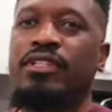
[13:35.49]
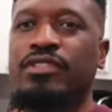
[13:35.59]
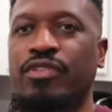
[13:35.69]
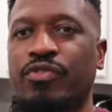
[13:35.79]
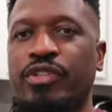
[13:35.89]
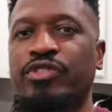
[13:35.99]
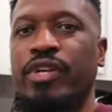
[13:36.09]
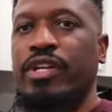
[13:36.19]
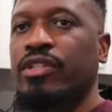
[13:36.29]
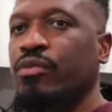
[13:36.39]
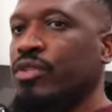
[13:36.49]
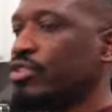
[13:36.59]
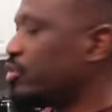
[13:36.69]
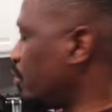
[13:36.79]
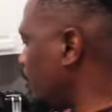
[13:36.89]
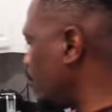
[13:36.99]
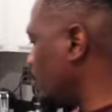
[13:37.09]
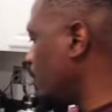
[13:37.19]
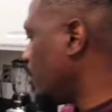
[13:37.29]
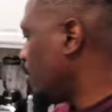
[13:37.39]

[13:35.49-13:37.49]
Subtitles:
to the refrigerator, I wanted to show you